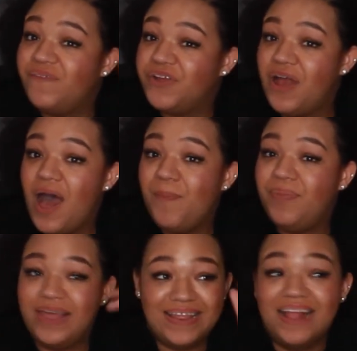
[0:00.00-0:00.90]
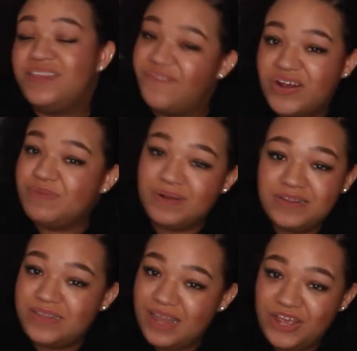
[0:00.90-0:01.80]
if you're up, like, that's the first
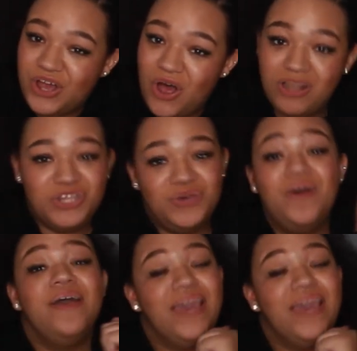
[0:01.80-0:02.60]
person that you call to.